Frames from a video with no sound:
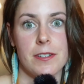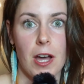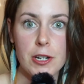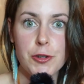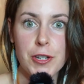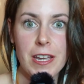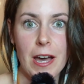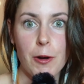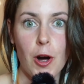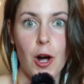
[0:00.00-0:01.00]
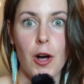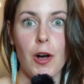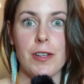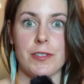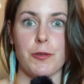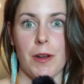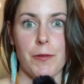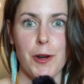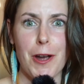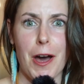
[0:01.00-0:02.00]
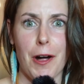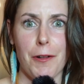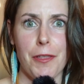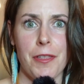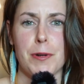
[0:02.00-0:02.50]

not drinking alcohol is great for your health,